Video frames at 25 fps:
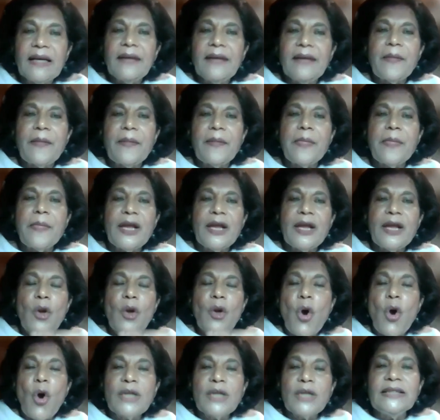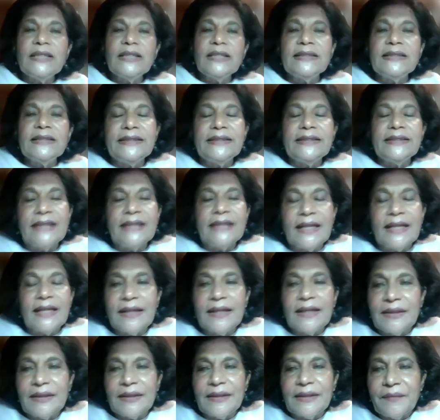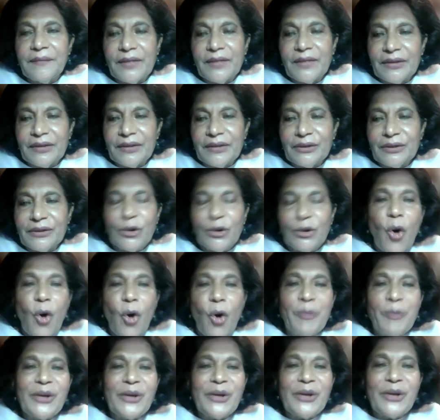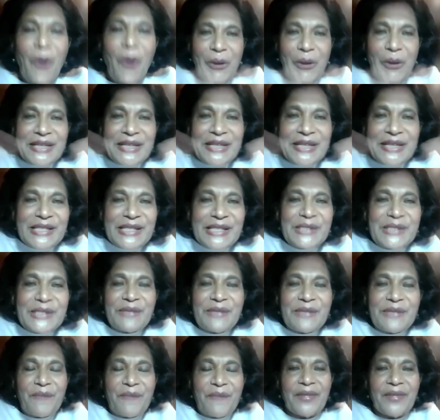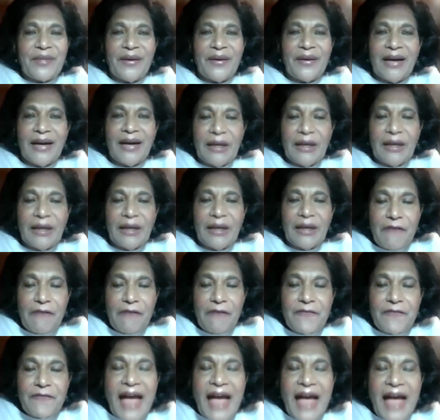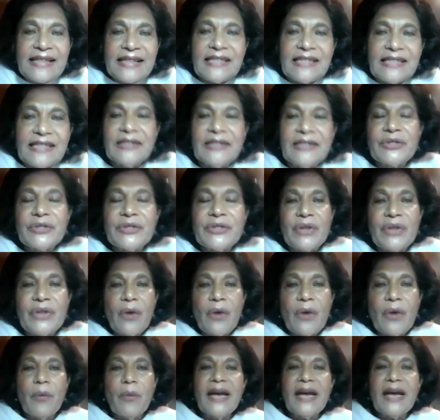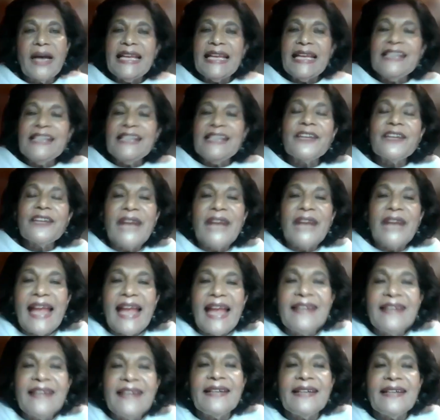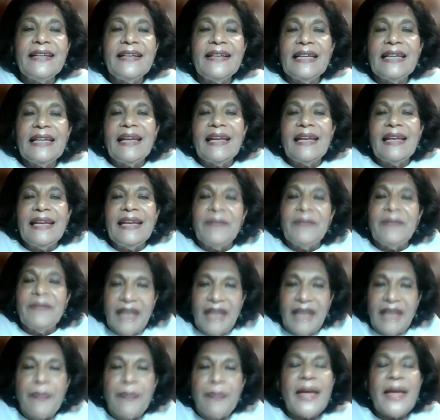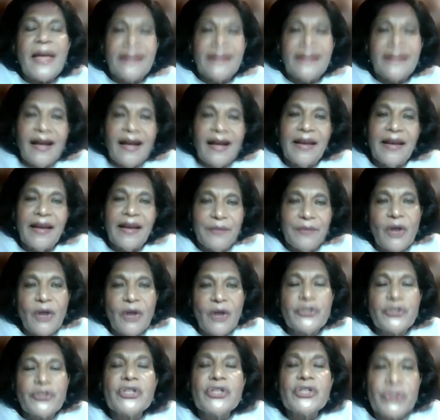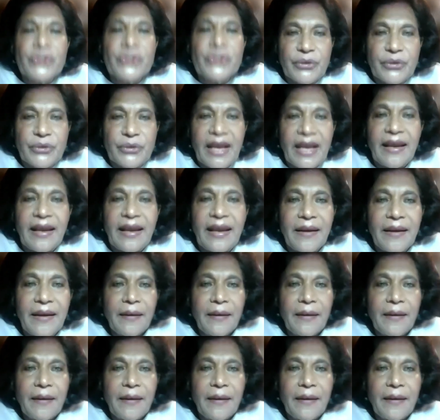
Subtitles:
the local, the global, all these factors were interrelated even at that time, not just today.